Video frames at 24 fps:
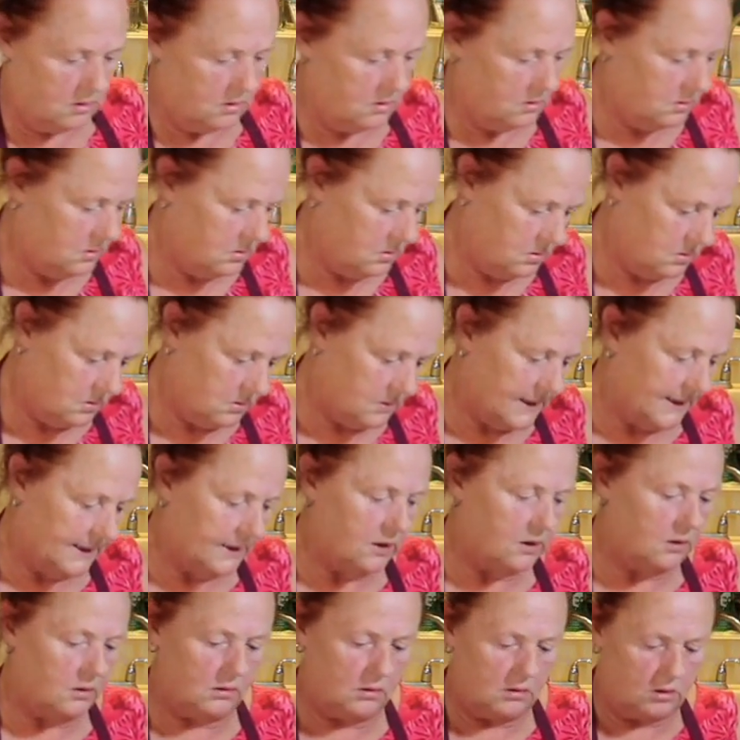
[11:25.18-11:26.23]
I
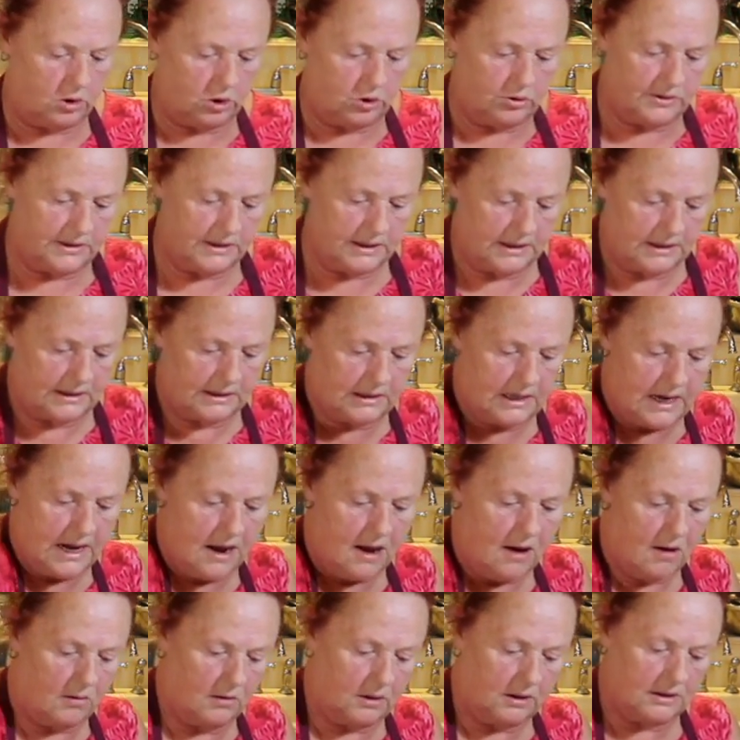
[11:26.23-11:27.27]
can use this
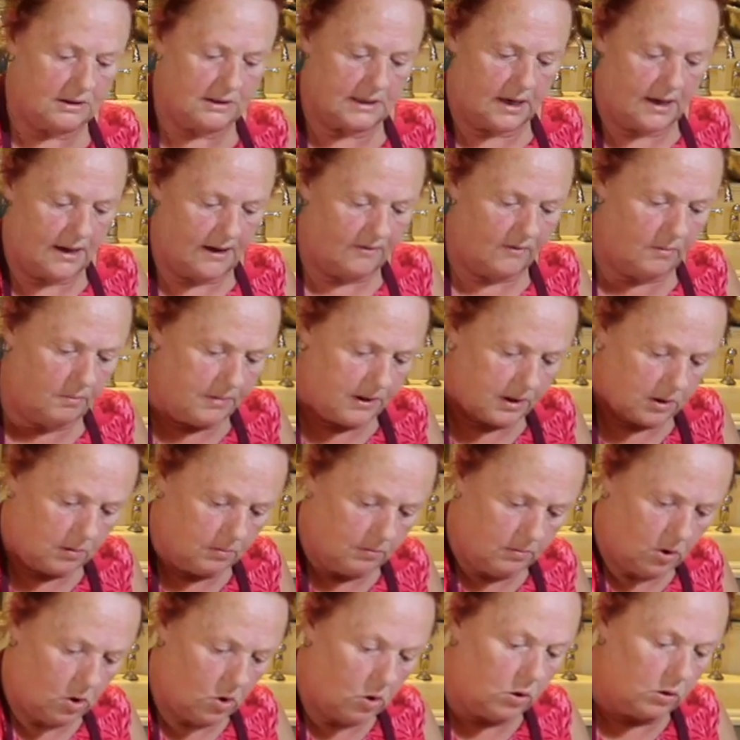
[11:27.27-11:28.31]
now because I have a bigger
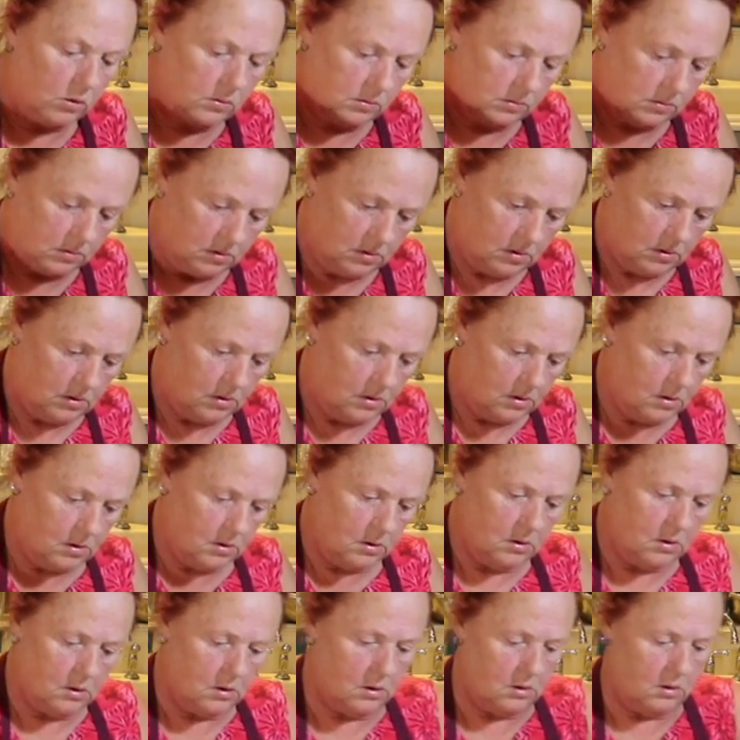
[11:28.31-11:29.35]
bowl.
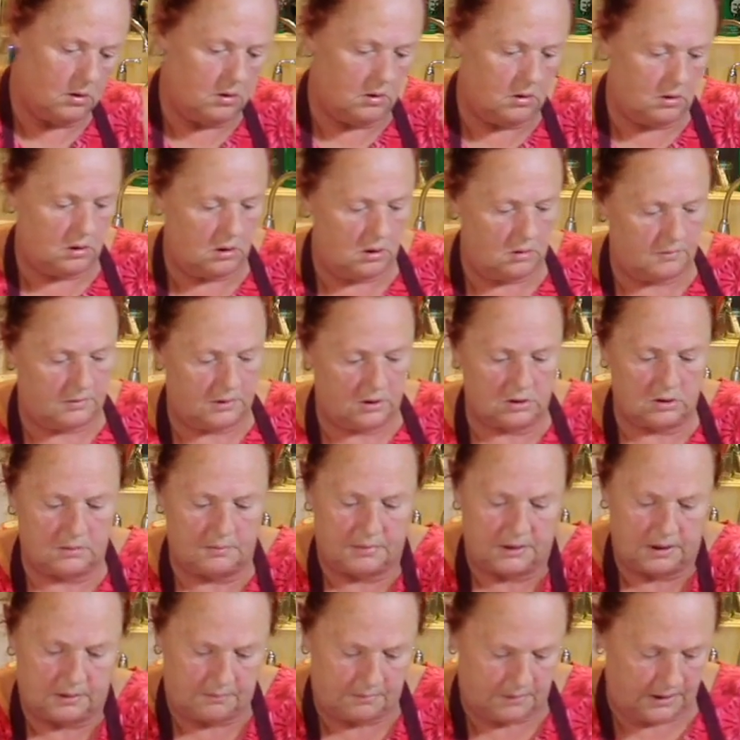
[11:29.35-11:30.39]
Oh, there's a
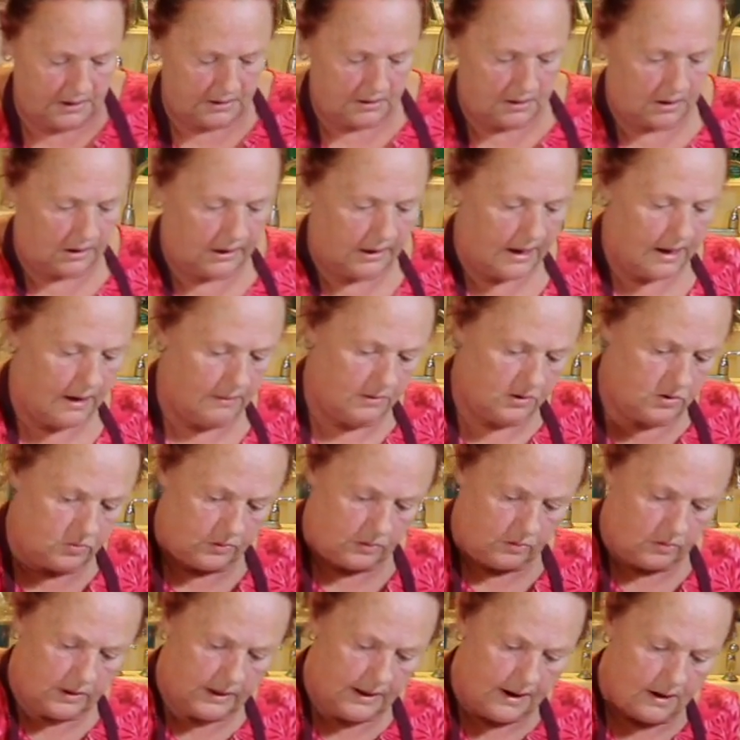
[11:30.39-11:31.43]
big piece of cabbage
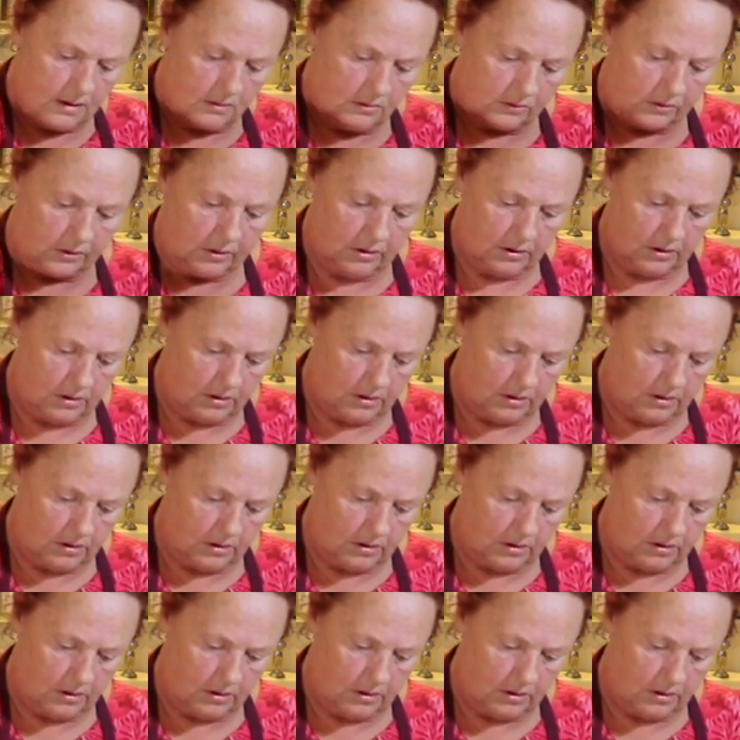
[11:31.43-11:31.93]
we want out.